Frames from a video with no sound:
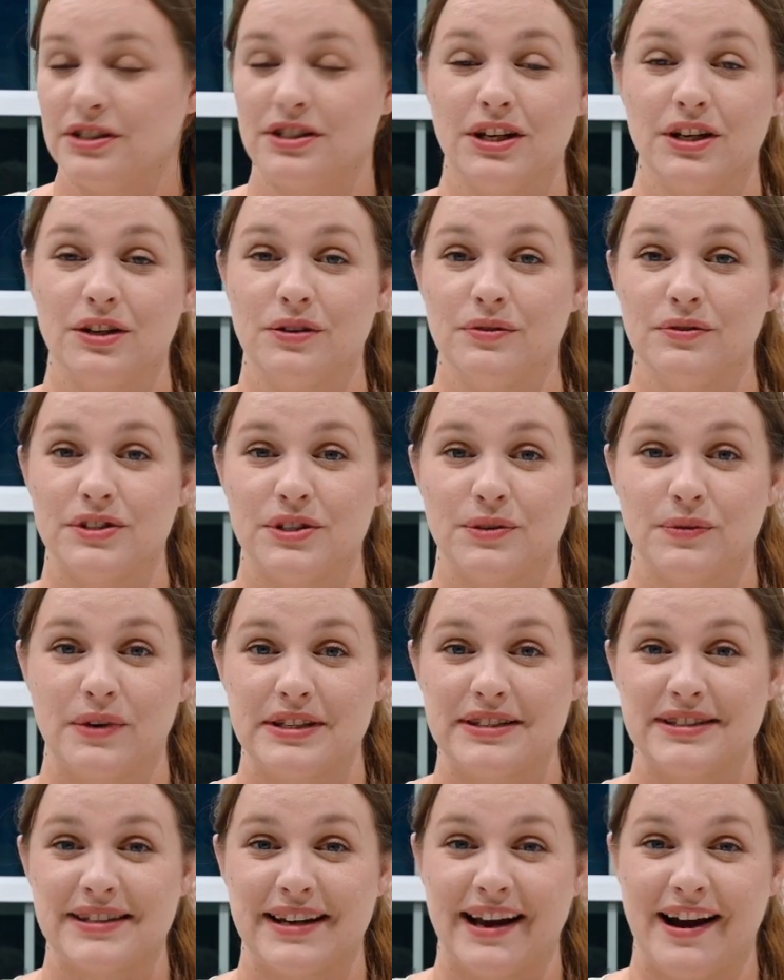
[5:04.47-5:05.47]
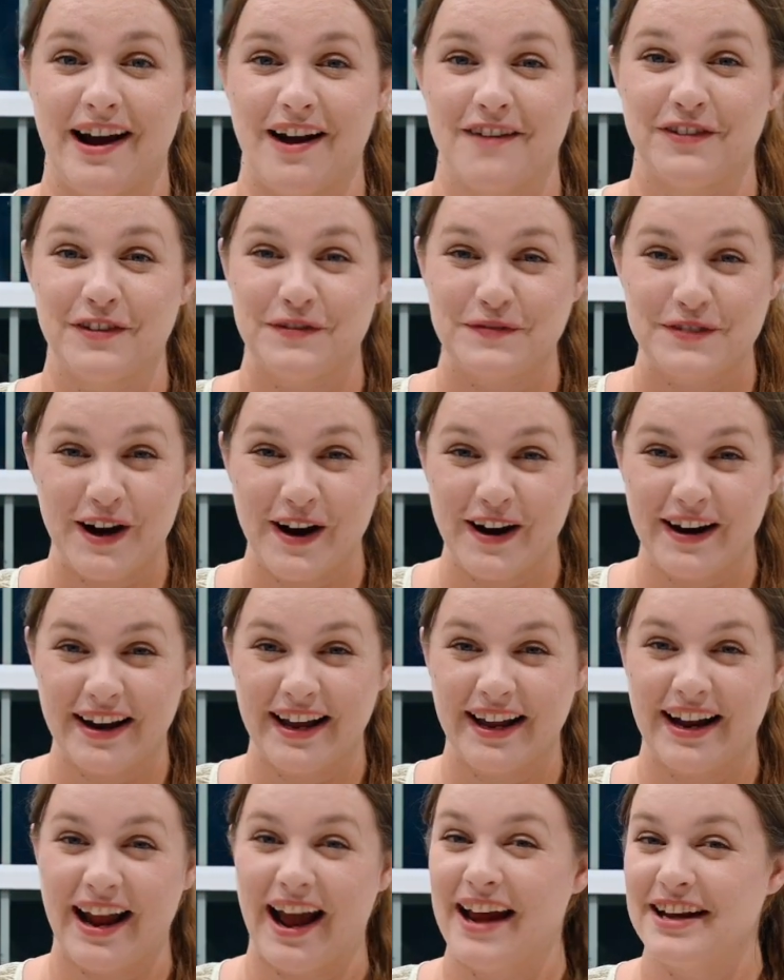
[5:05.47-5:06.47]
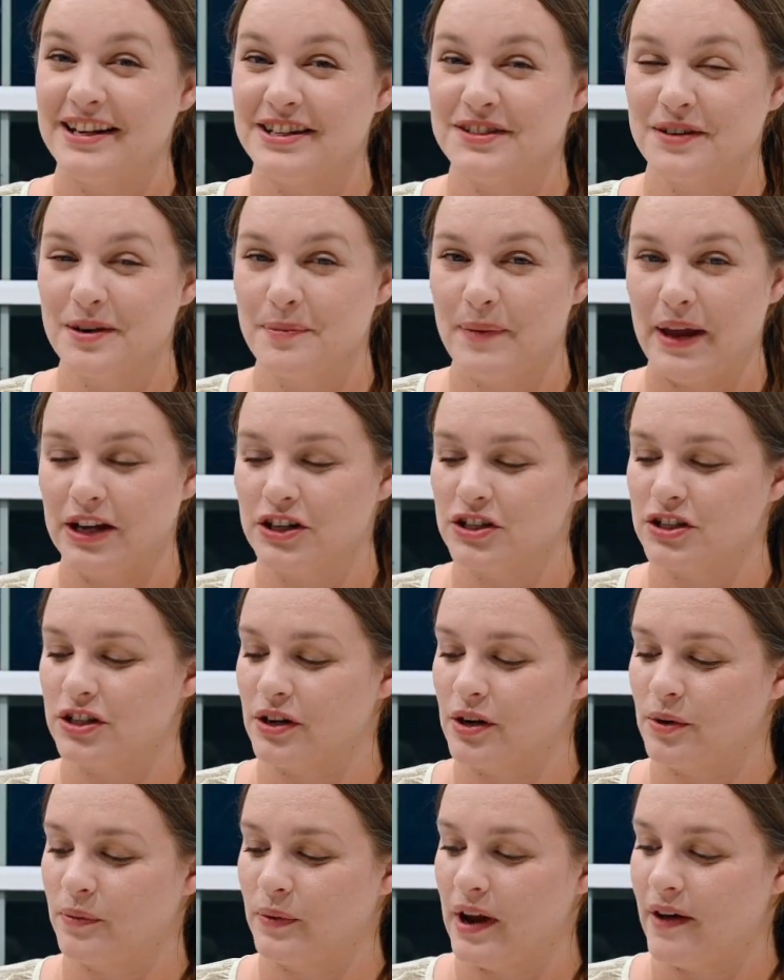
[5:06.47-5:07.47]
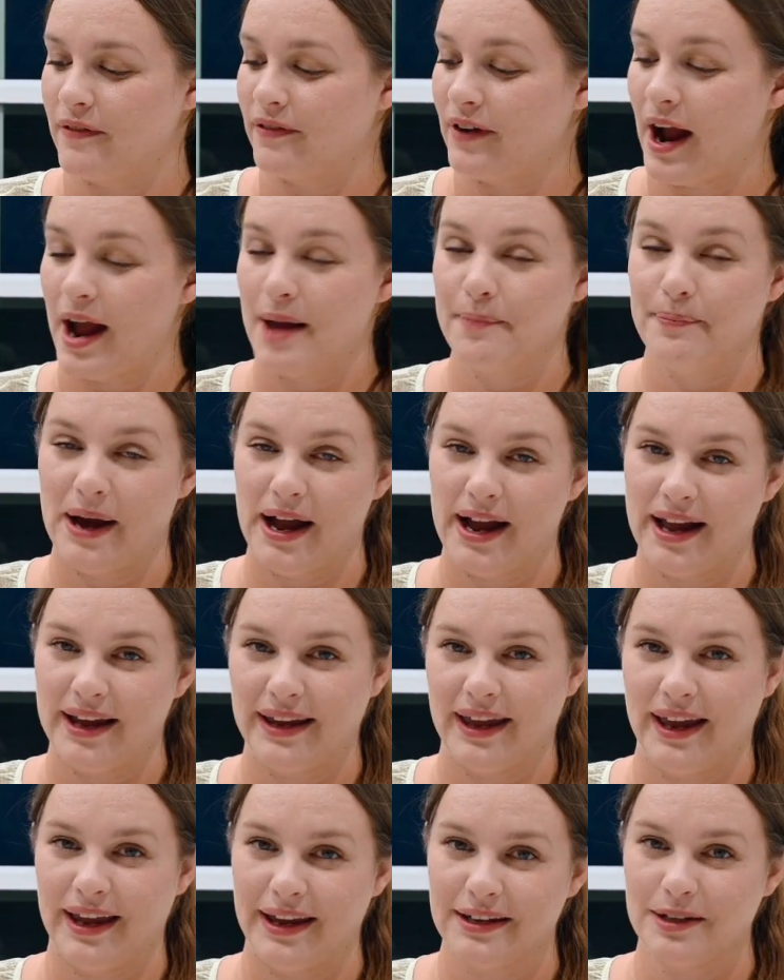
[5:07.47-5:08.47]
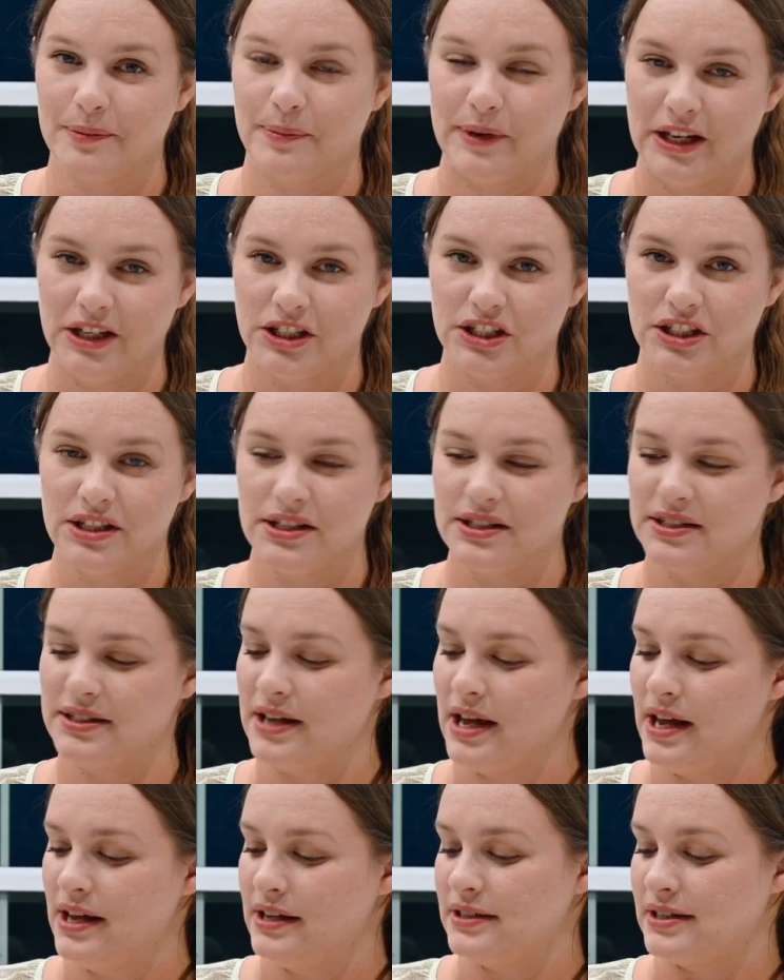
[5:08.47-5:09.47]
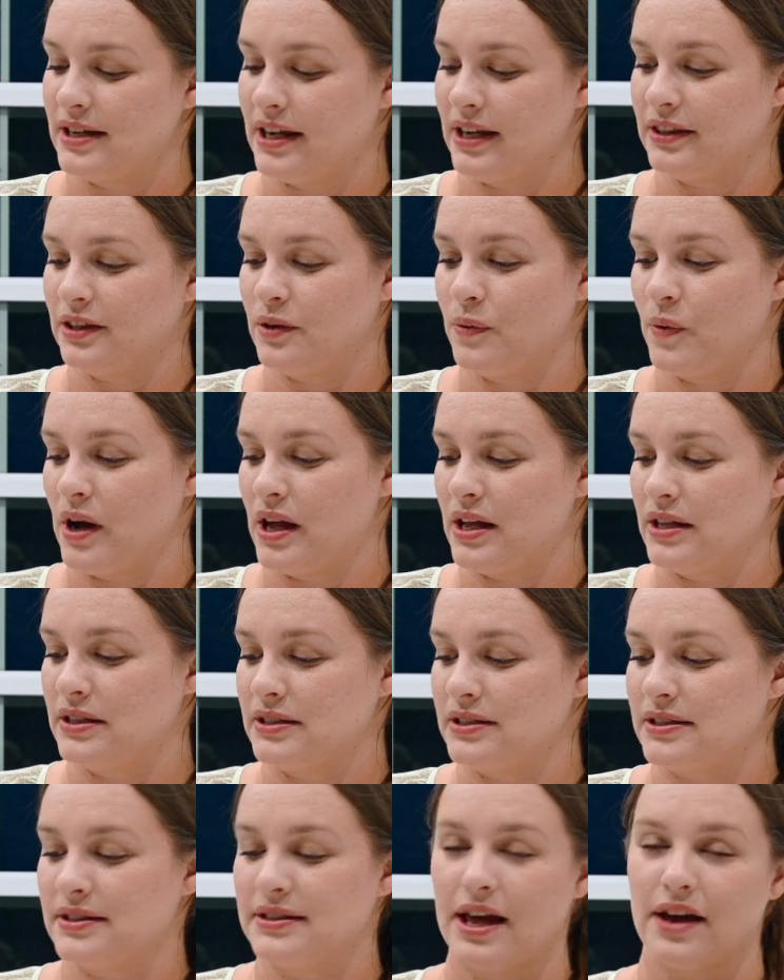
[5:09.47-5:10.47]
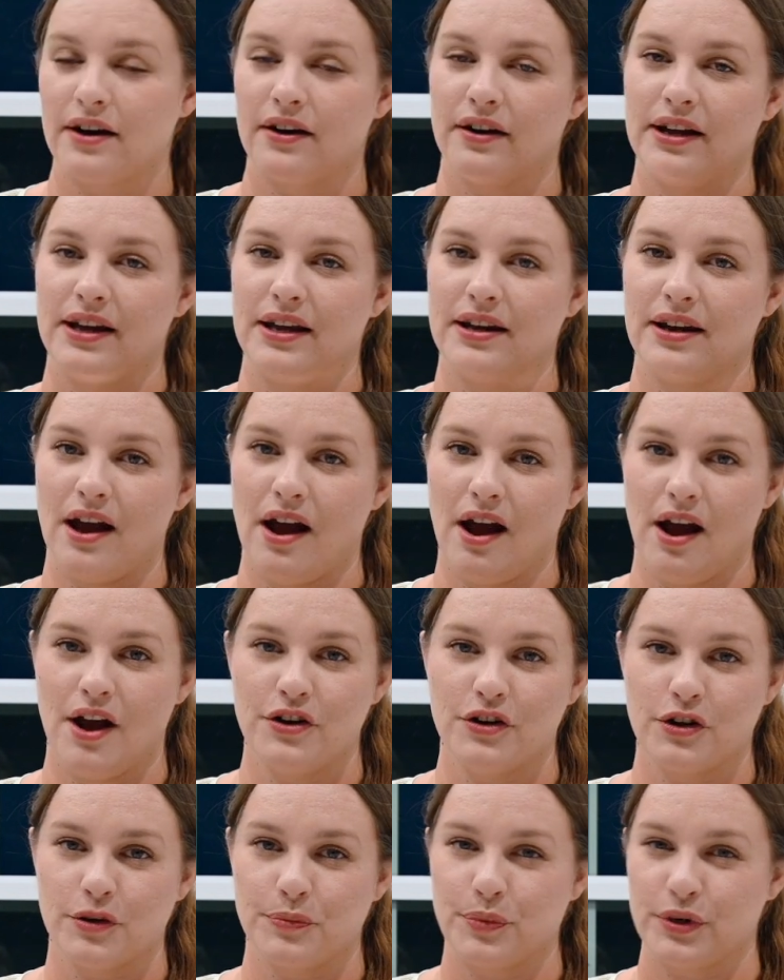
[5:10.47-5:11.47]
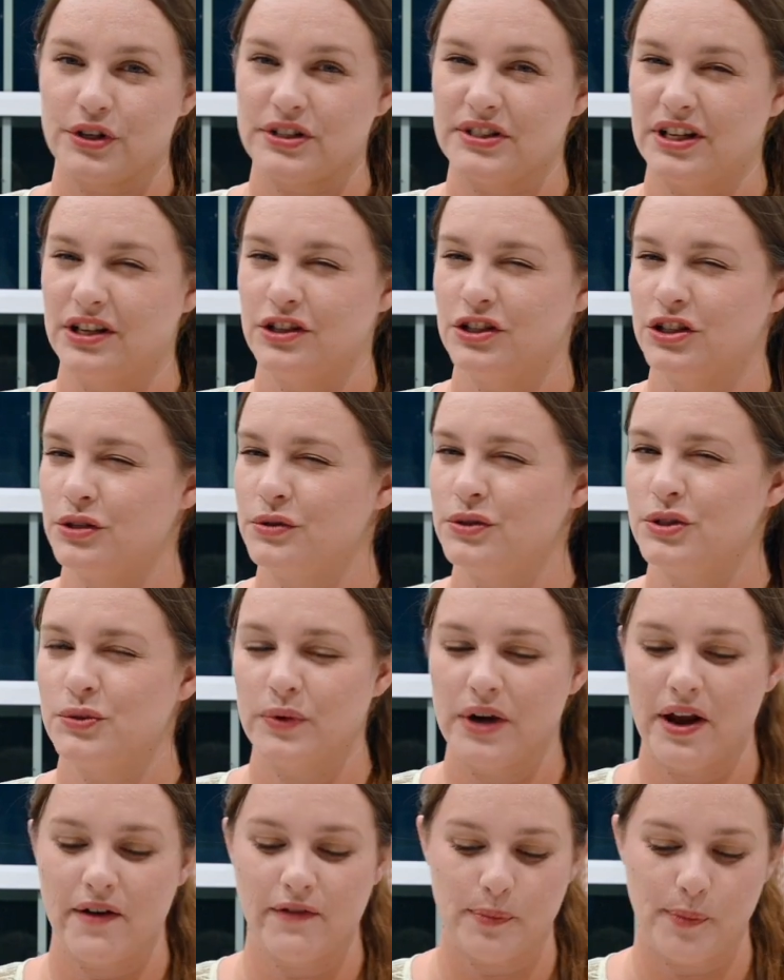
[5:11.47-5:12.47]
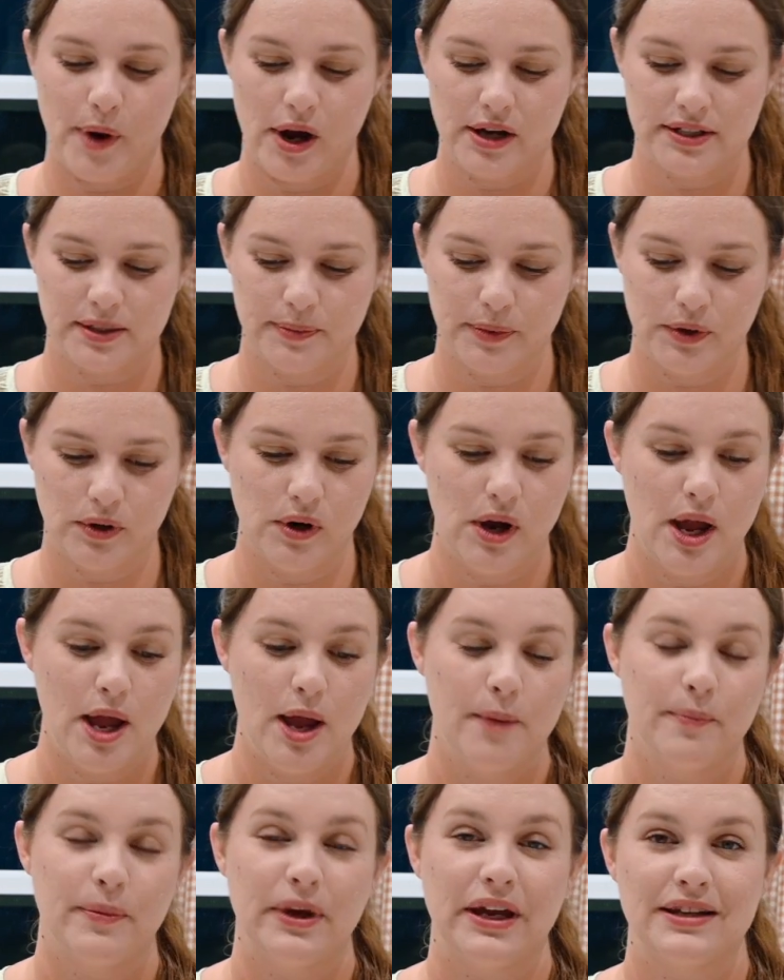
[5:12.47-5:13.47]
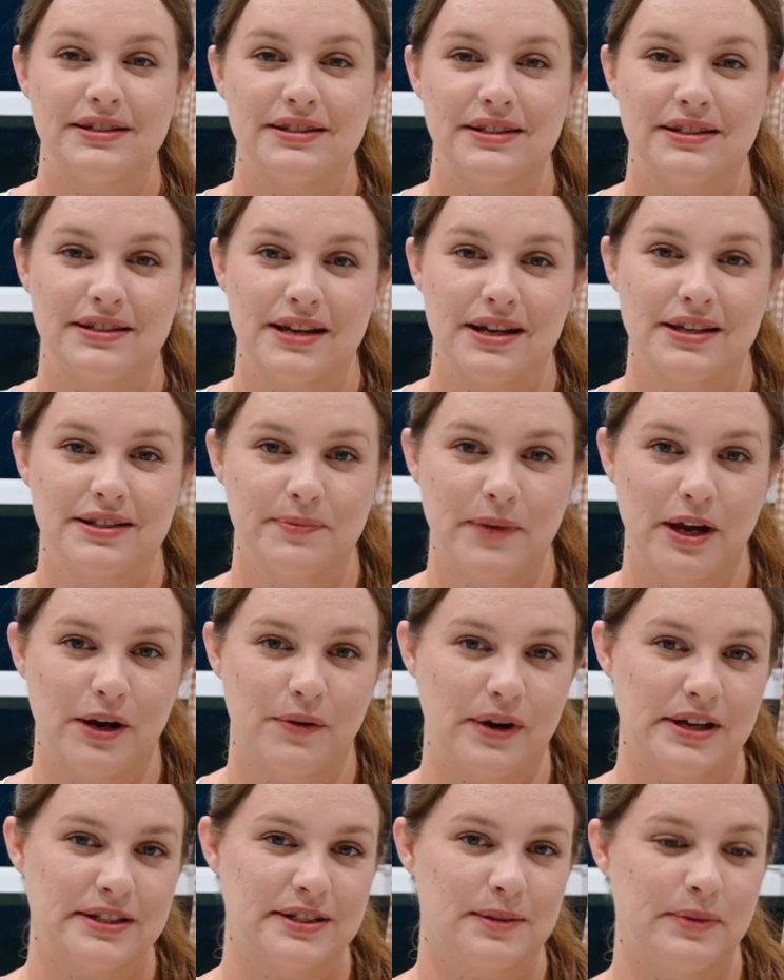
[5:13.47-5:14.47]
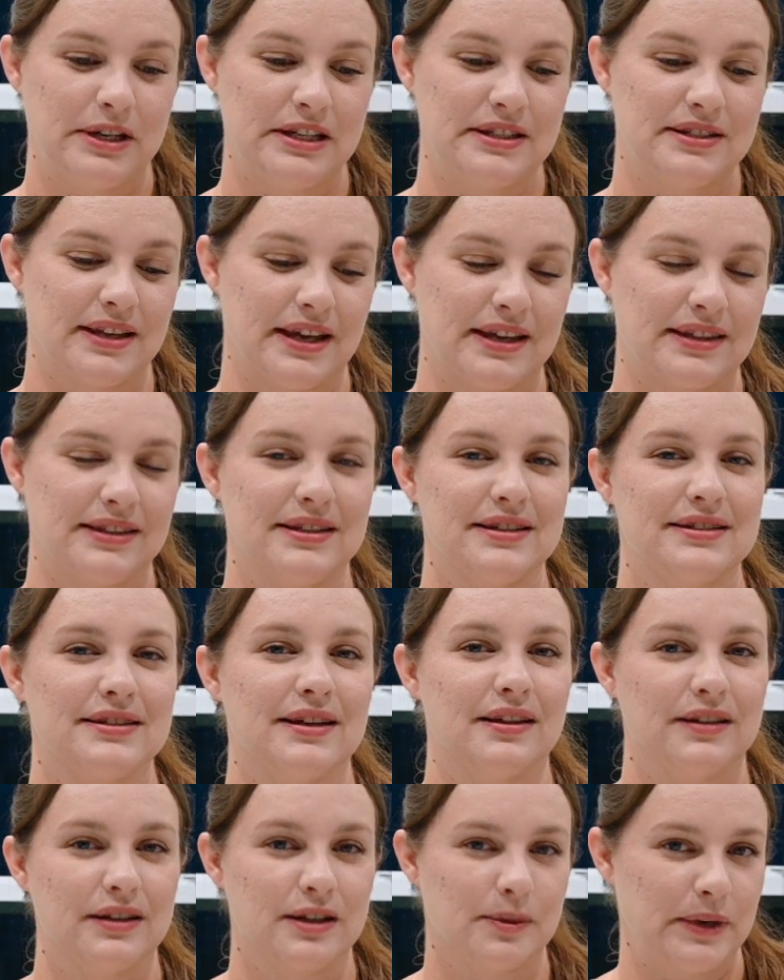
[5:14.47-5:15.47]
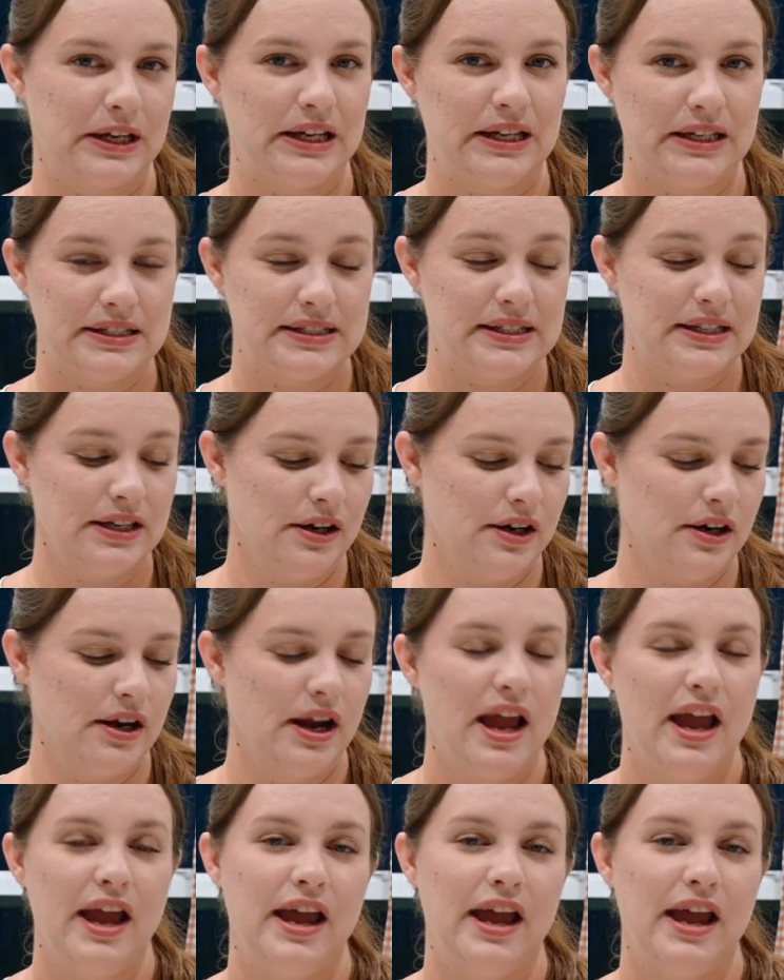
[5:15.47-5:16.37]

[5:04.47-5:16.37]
to use the ones that I got from Target. I just want to make sure whenever I buy canned peaches to get the ones that are in 100% juice whenever possible, because it does make recipes like this a little bit easier.